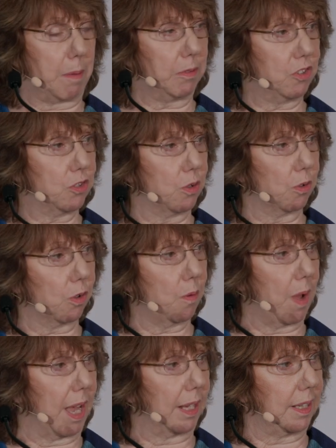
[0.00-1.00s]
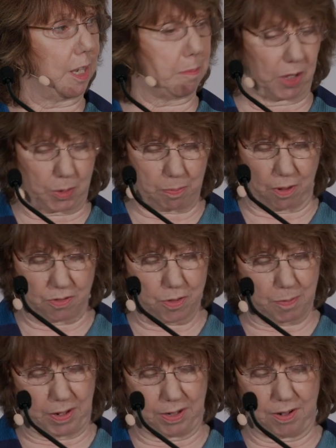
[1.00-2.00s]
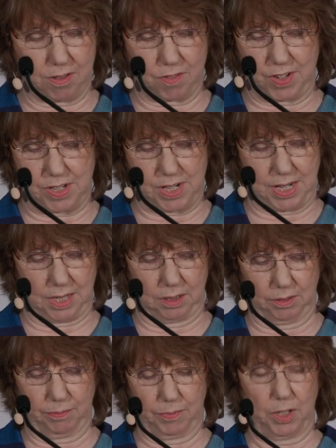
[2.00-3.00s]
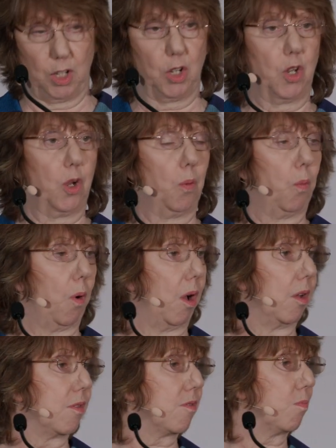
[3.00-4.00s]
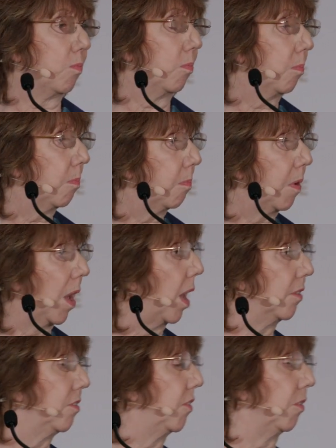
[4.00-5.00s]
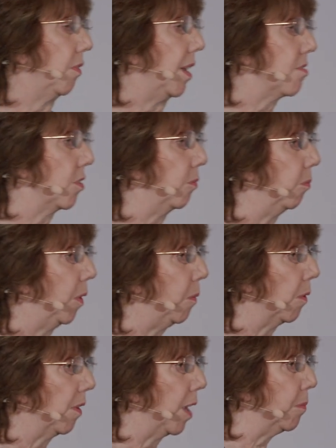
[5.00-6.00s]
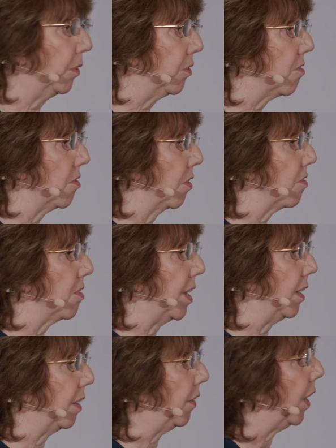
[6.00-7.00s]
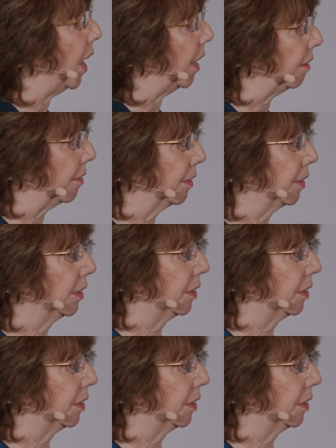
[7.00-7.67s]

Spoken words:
able to talk quietly about the possibilities of a deal was part of the reason we were able to succeed in the end.